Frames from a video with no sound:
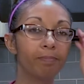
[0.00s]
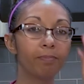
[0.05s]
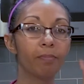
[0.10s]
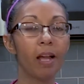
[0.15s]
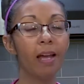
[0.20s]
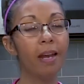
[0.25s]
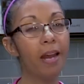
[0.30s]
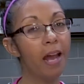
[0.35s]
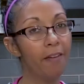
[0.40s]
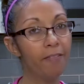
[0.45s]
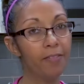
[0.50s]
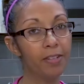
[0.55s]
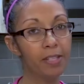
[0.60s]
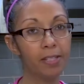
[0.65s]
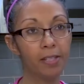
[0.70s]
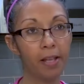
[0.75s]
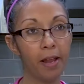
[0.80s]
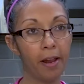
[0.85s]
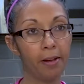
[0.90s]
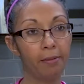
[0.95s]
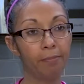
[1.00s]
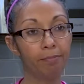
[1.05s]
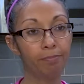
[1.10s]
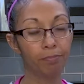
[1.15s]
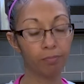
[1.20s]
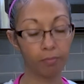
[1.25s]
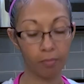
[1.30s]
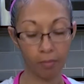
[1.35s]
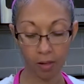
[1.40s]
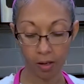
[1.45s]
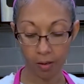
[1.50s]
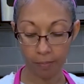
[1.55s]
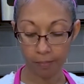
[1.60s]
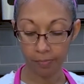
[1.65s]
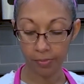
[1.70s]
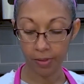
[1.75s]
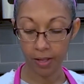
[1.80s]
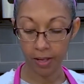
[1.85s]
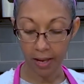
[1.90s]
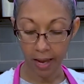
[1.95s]
I have to say,
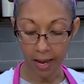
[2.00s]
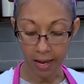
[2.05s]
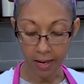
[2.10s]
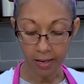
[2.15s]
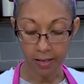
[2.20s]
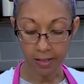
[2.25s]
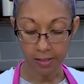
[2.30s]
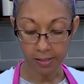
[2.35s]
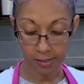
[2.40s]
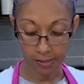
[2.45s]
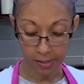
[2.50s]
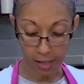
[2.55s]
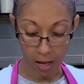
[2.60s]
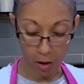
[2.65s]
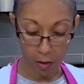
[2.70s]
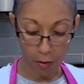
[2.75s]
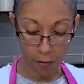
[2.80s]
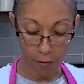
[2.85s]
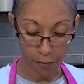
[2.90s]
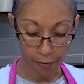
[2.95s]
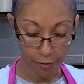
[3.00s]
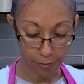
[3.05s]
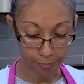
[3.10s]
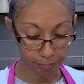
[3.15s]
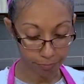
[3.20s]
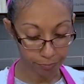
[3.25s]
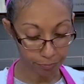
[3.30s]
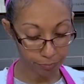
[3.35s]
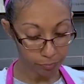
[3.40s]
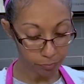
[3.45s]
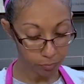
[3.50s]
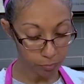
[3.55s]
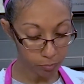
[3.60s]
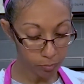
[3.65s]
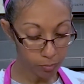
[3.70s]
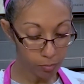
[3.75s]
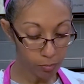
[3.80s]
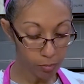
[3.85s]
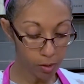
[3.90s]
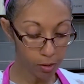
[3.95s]
the cake itself
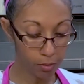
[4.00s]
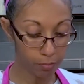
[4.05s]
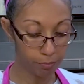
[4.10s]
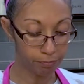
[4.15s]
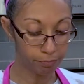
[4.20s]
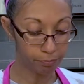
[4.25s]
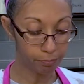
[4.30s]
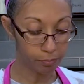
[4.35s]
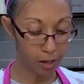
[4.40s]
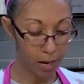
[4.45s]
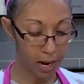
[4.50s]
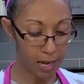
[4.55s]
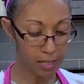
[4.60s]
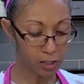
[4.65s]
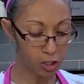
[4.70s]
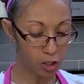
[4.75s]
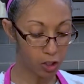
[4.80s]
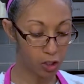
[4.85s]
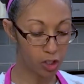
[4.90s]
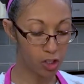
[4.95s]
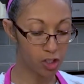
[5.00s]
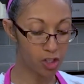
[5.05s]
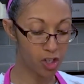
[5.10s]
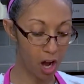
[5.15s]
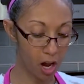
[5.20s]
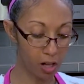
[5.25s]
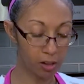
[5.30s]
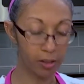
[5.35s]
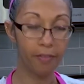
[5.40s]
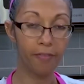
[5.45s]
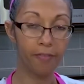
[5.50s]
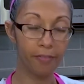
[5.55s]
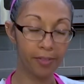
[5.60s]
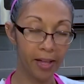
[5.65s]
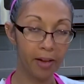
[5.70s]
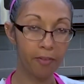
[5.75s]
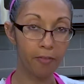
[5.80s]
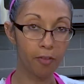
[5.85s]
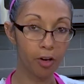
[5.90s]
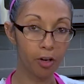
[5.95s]
has a good chocolate
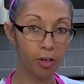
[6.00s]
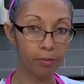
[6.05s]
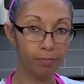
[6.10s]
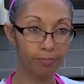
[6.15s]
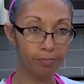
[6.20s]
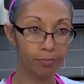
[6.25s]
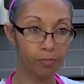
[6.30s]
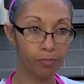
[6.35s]
flavor.